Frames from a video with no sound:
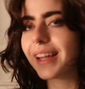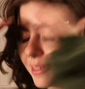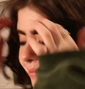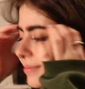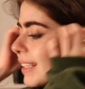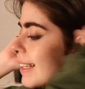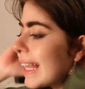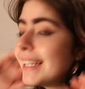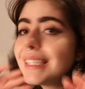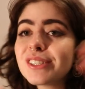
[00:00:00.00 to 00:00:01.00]
Okay,
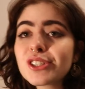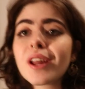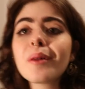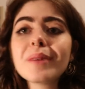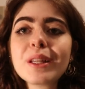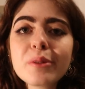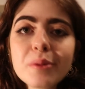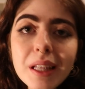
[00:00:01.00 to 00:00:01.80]
ladies and gentlemen,